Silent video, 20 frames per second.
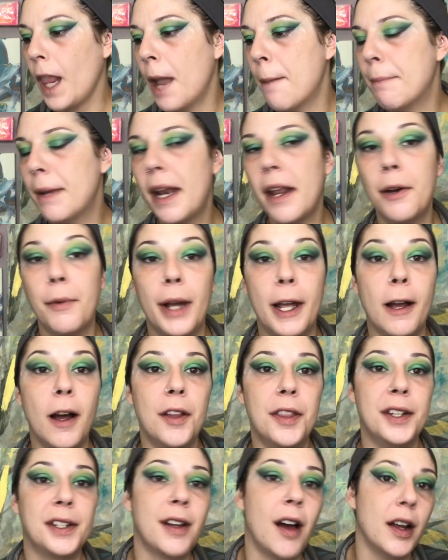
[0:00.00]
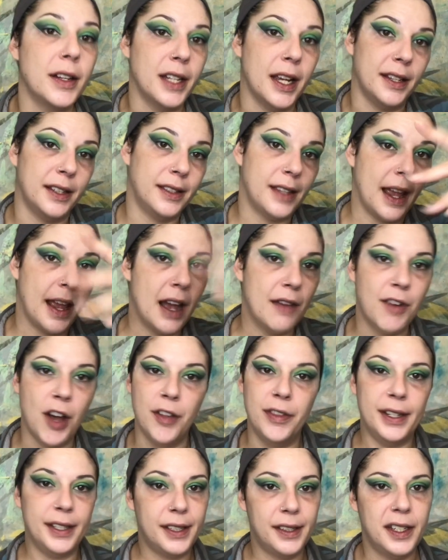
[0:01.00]
But anyway, all these contests, they have all
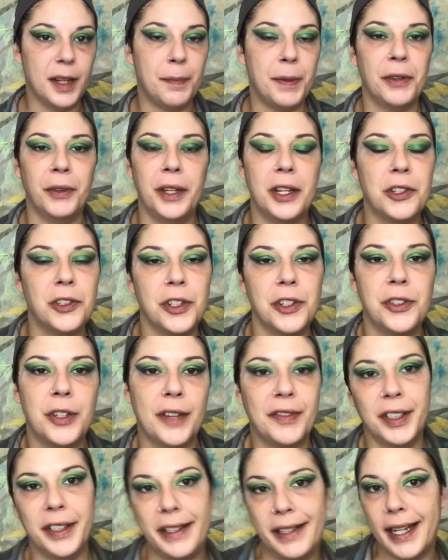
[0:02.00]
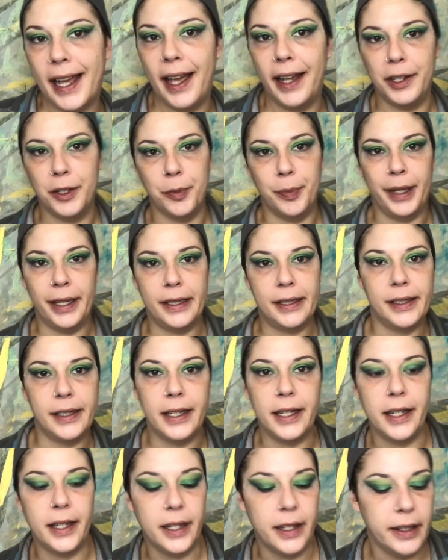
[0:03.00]
these stipulations. You have to, like, tag your
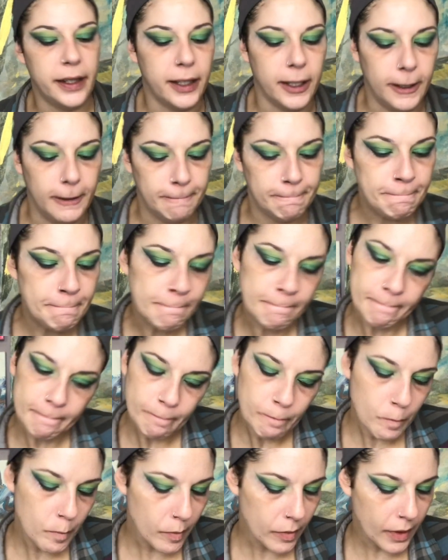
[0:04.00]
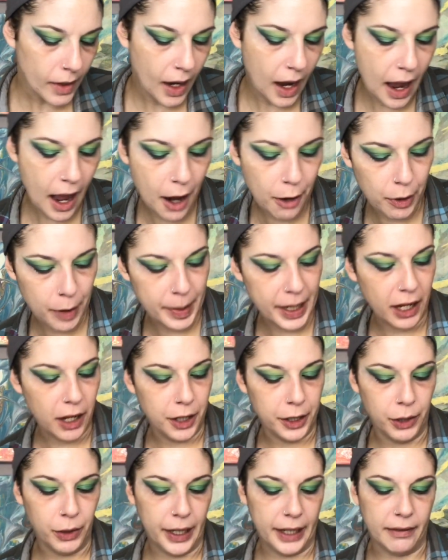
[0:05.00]
bestie, and I don't want to be
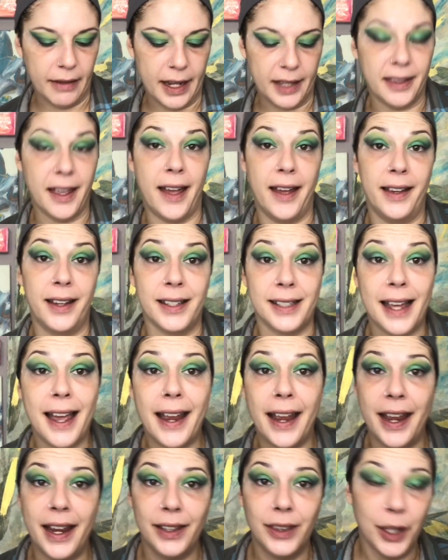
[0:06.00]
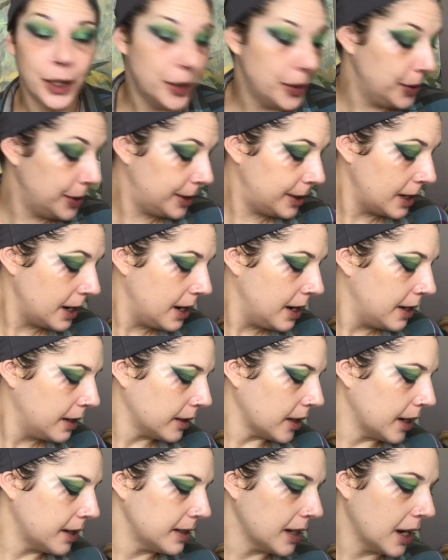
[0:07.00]
all annoying like that because I hate those.
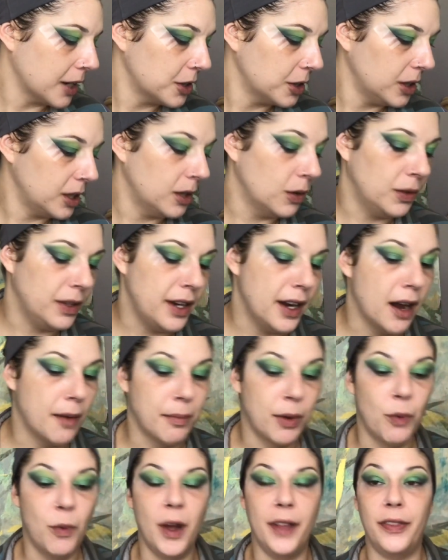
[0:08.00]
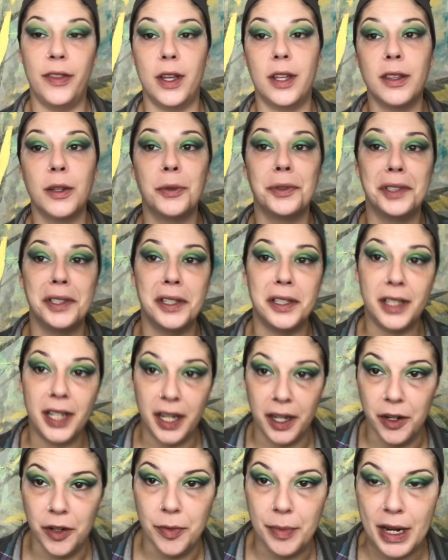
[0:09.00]
That is actually the number one thing that will
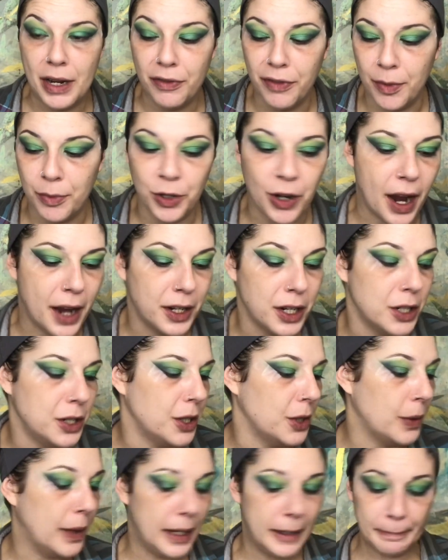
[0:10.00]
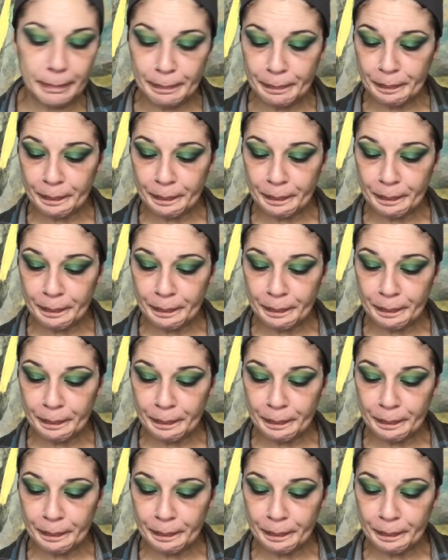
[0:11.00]
deter me from trying to do it.